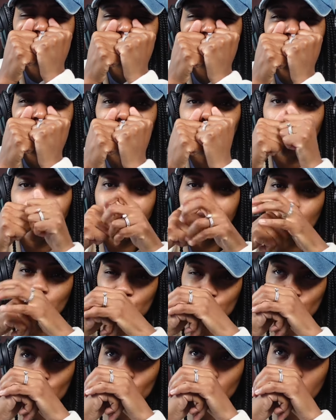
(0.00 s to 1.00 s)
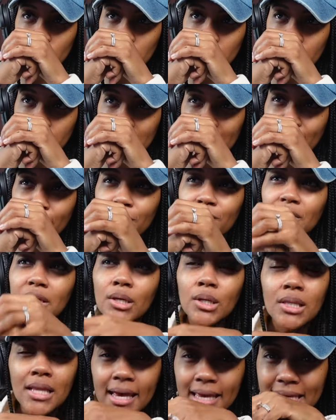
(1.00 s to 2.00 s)
I'm not sure. I
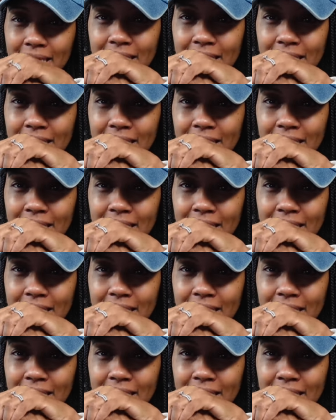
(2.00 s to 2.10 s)
feel like it